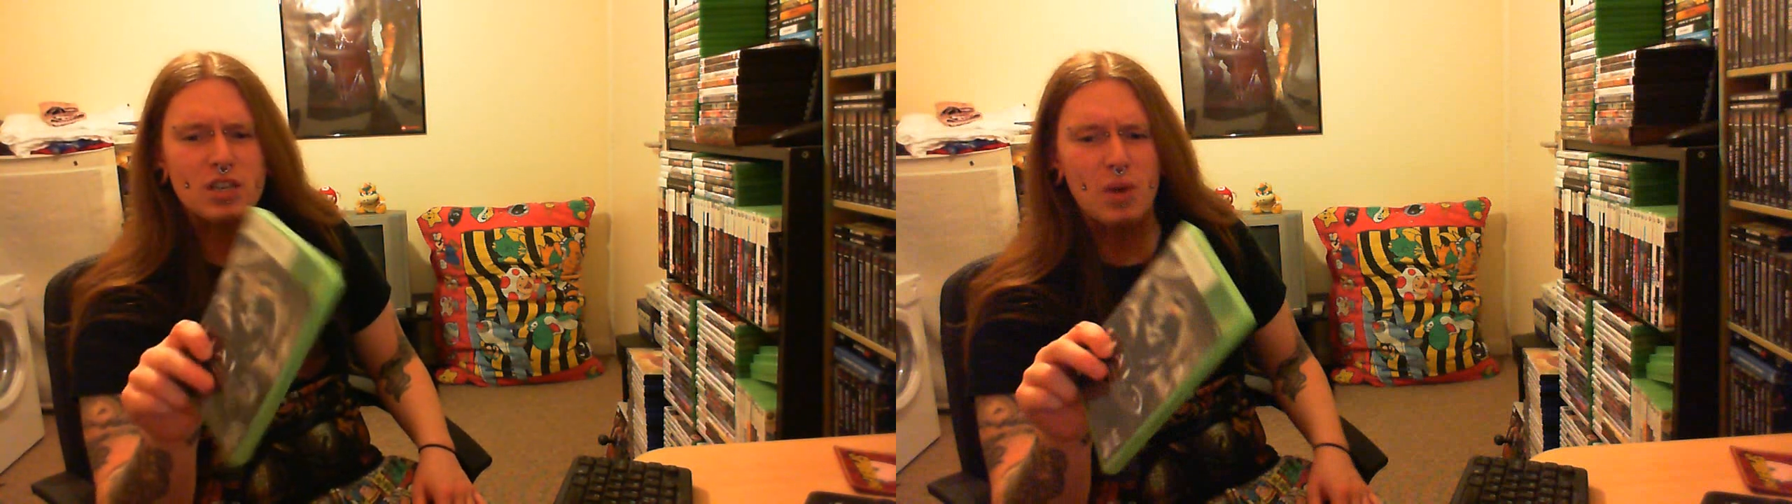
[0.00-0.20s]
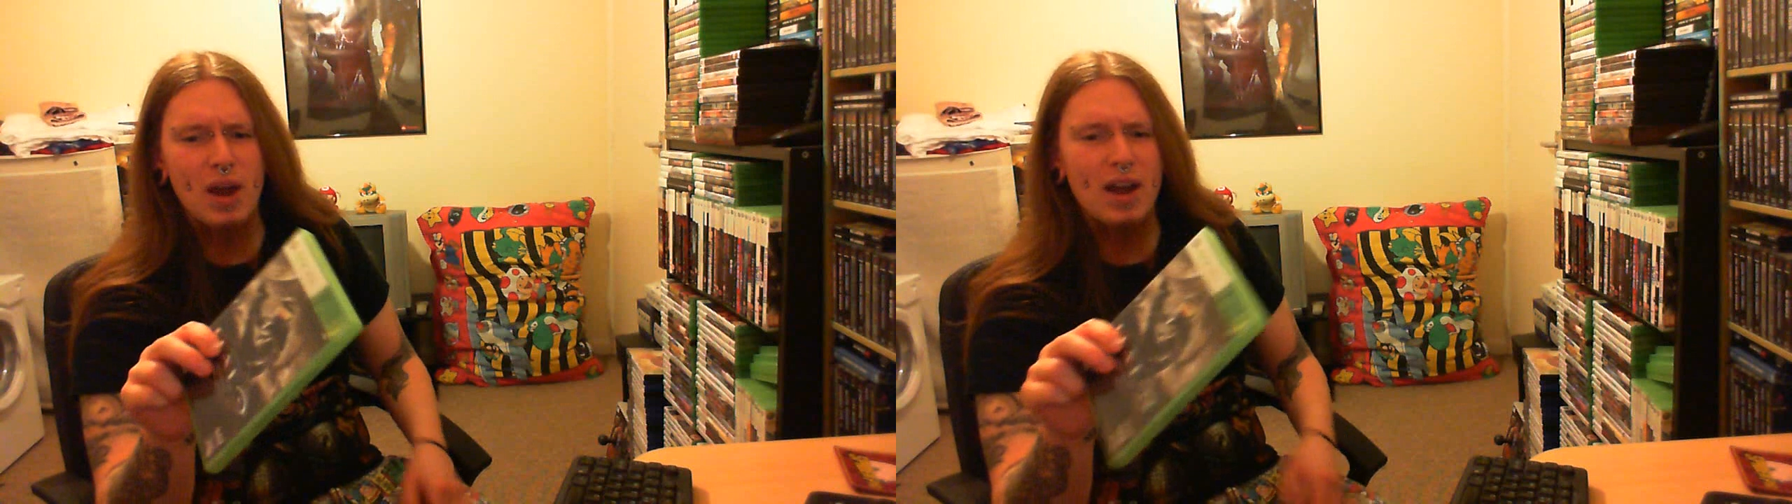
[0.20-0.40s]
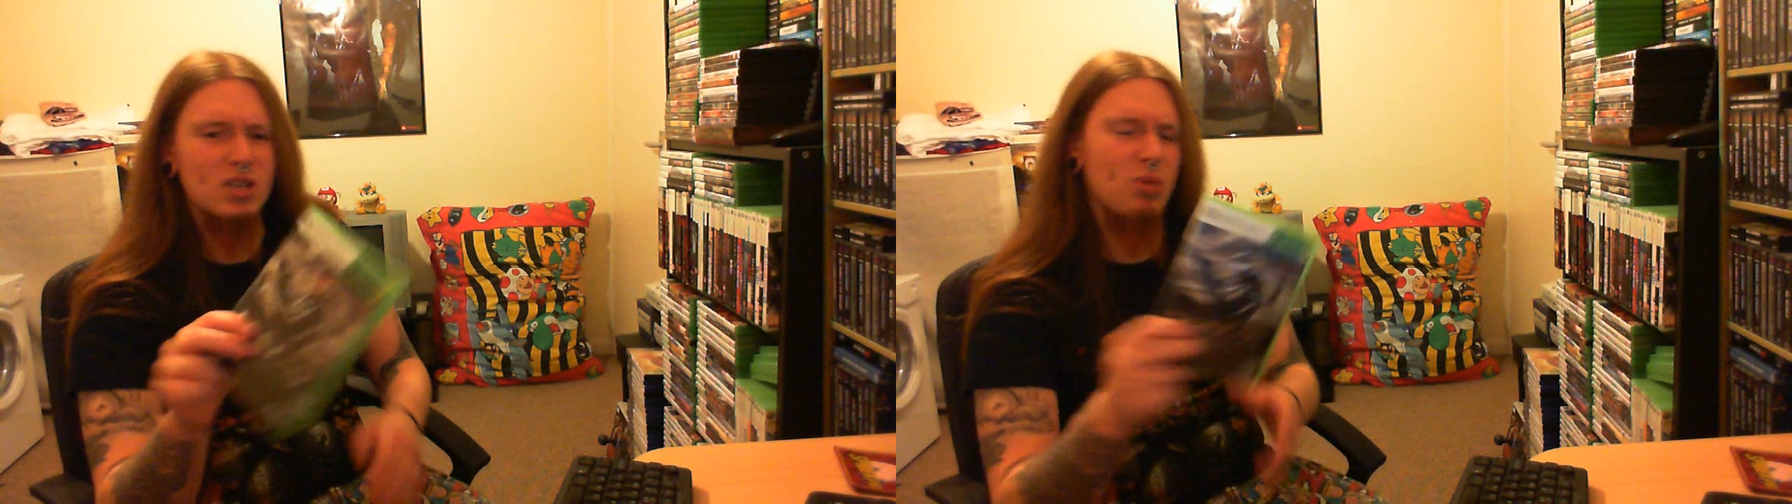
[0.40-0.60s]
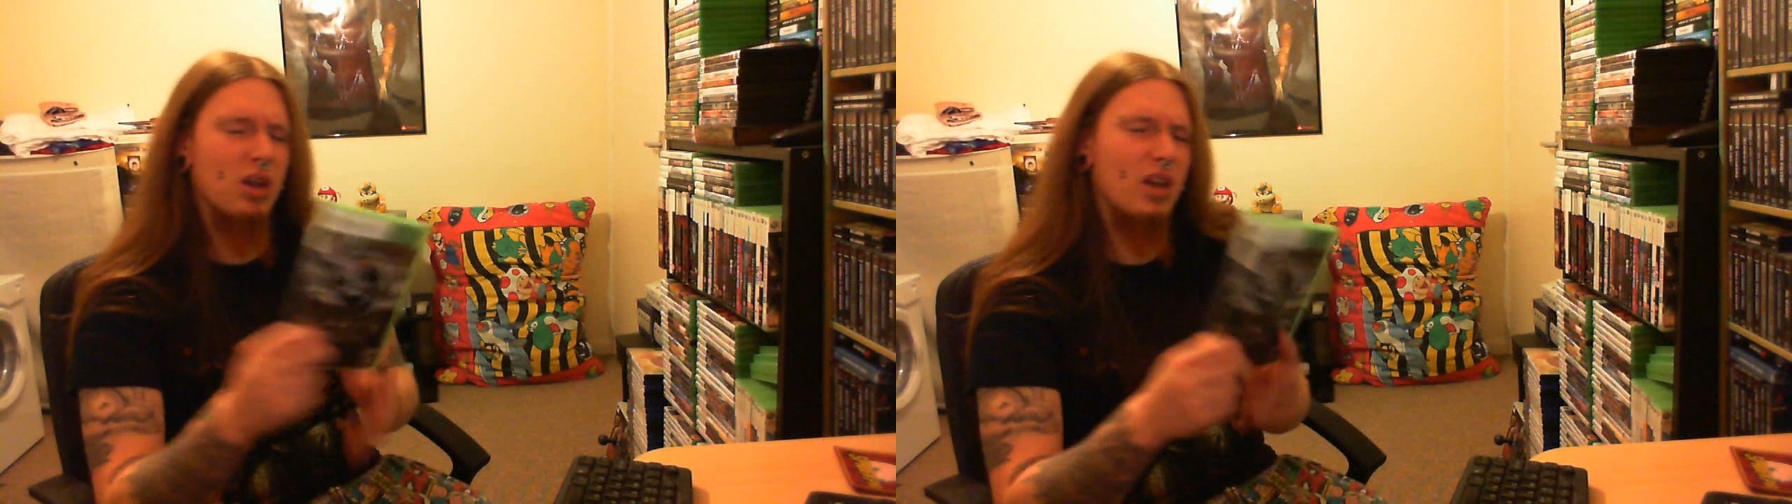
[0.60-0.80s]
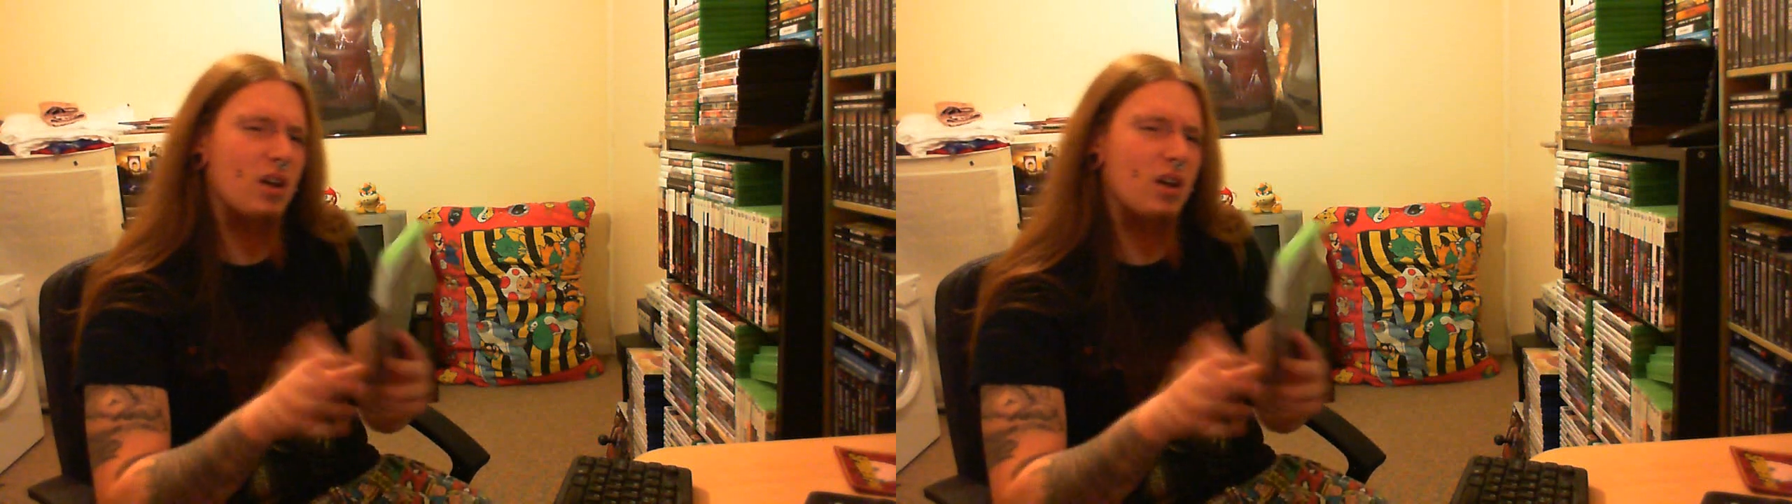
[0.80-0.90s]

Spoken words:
so I had to pick it